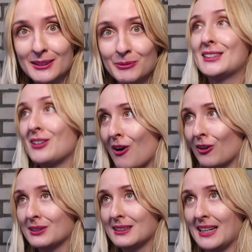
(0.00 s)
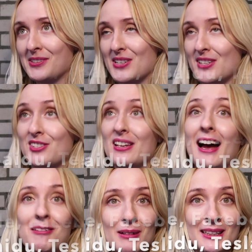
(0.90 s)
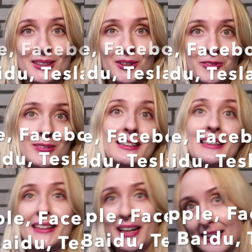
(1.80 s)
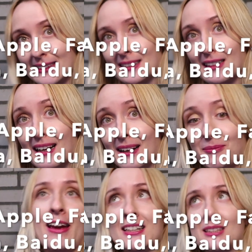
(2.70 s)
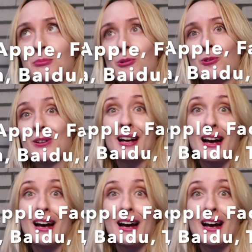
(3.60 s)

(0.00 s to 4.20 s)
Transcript: stocks such as Amazon, Tesla, Facebook,